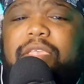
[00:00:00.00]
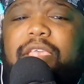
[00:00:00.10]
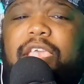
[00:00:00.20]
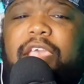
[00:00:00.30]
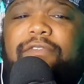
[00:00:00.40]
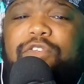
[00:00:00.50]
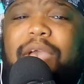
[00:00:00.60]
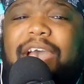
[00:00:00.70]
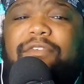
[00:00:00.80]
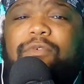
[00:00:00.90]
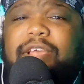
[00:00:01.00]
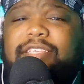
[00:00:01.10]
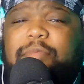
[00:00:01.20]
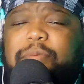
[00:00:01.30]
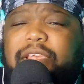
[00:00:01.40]
if you have a
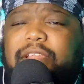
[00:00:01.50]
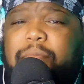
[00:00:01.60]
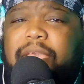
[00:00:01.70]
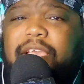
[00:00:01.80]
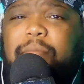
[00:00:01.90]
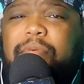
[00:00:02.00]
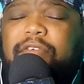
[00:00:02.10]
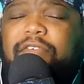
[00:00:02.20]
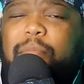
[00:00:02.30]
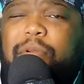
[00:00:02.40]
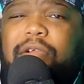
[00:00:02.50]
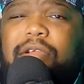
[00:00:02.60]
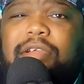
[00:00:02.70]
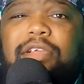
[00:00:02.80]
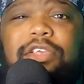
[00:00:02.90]
recipe to make a perfect burger,